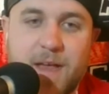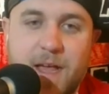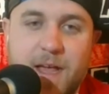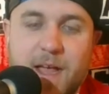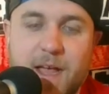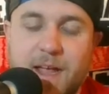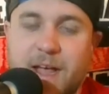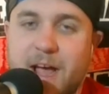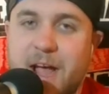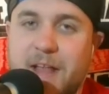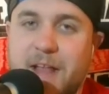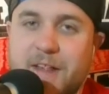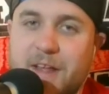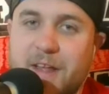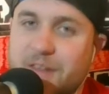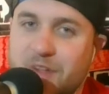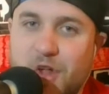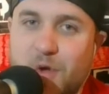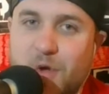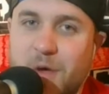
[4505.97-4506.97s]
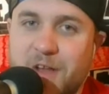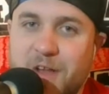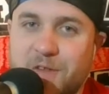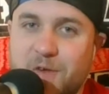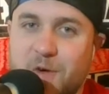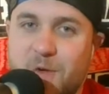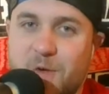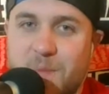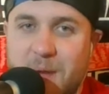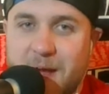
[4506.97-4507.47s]
And guys, as always,
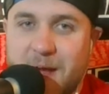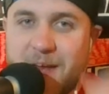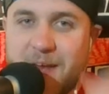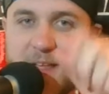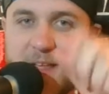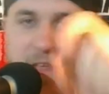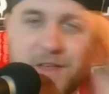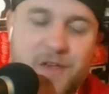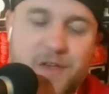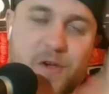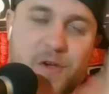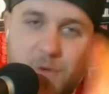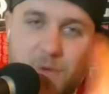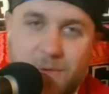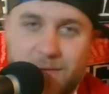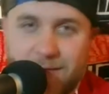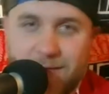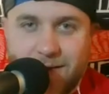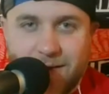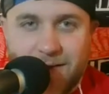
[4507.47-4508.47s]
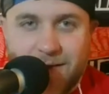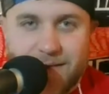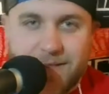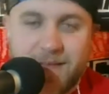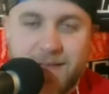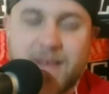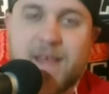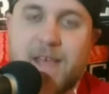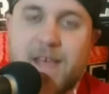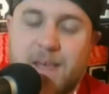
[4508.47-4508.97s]
we're reminding you
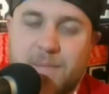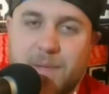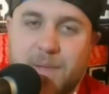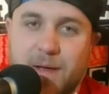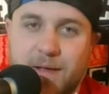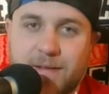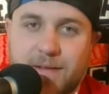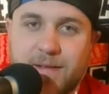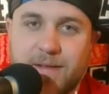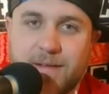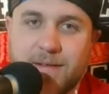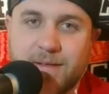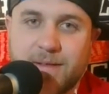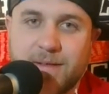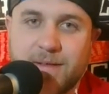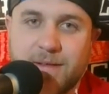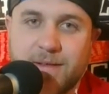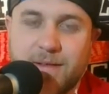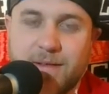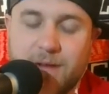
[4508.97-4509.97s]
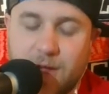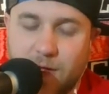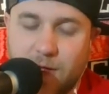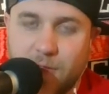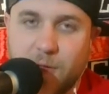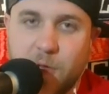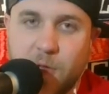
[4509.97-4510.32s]
to keep it on the